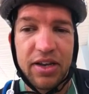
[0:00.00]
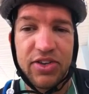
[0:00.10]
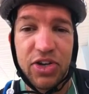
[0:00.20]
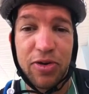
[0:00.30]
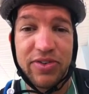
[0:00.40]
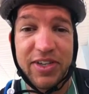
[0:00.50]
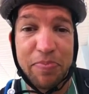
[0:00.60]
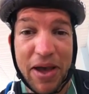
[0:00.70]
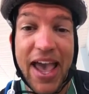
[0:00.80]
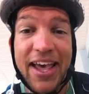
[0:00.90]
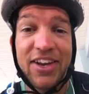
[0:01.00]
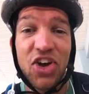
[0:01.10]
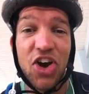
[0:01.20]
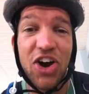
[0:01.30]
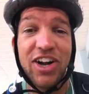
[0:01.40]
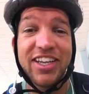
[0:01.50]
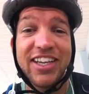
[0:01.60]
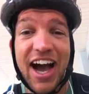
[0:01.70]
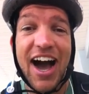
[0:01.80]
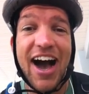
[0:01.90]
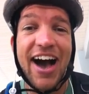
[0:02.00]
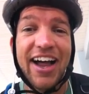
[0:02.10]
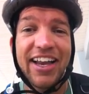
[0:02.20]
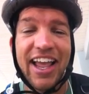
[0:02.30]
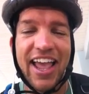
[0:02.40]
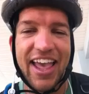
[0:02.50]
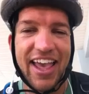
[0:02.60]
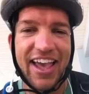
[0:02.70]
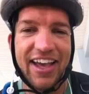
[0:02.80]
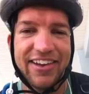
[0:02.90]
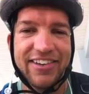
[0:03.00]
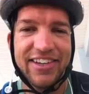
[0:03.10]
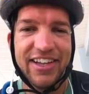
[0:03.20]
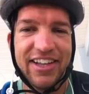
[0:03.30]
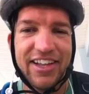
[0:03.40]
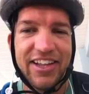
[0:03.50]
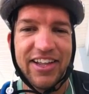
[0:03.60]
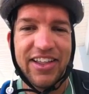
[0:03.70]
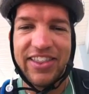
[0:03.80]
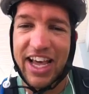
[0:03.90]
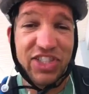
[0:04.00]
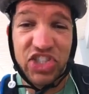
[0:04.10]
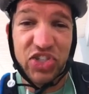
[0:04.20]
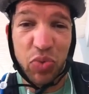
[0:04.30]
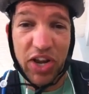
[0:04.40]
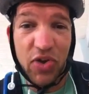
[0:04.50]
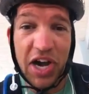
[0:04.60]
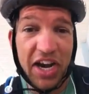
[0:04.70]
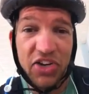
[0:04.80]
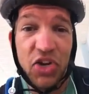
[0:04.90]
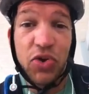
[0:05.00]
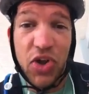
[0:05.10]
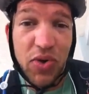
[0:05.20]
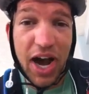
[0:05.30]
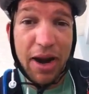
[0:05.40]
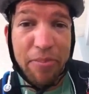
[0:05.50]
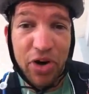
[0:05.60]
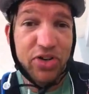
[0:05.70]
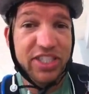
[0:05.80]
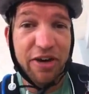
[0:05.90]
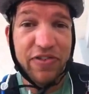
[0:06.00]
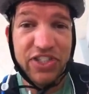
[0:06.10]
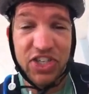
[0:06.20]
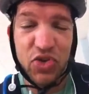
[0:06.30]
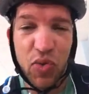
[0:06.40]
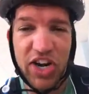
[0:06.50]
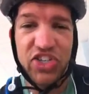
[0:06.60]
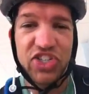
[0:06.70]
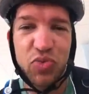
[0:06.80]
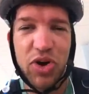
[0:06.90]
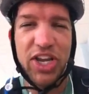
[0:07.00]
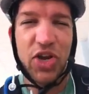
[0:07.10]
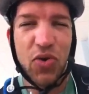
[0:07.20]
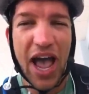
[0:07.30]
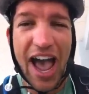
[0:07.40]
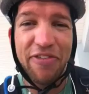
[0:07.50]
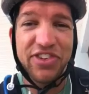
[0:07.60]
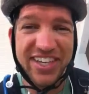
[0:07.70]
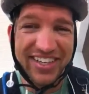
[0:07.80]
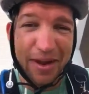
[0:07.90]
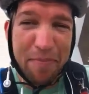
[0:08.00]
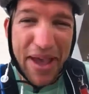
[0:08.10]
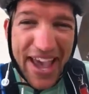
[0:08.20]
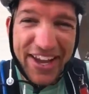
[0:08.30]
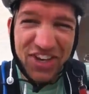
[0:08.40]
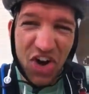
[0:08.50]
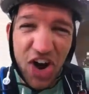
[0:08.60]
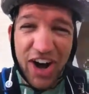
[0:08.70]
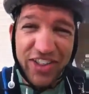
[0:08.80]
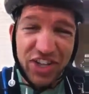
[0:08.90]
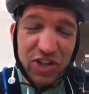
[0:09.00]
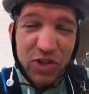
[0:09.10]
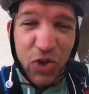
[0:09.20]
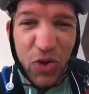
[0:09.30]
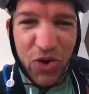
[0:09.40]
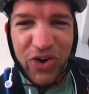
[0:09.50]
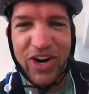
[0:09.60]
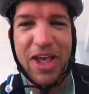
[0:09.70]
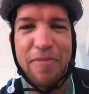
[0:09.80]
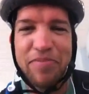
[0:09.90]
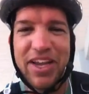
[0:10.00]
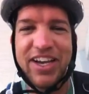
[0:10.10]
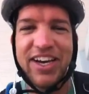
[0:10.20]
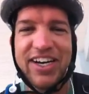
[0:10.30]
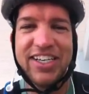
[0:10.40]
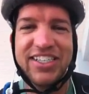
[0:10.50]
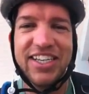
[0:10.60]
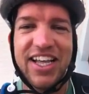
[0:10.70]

depend on God. And that's just what you got to do. You got to put yourself in situations where you have to depend on the Lord, because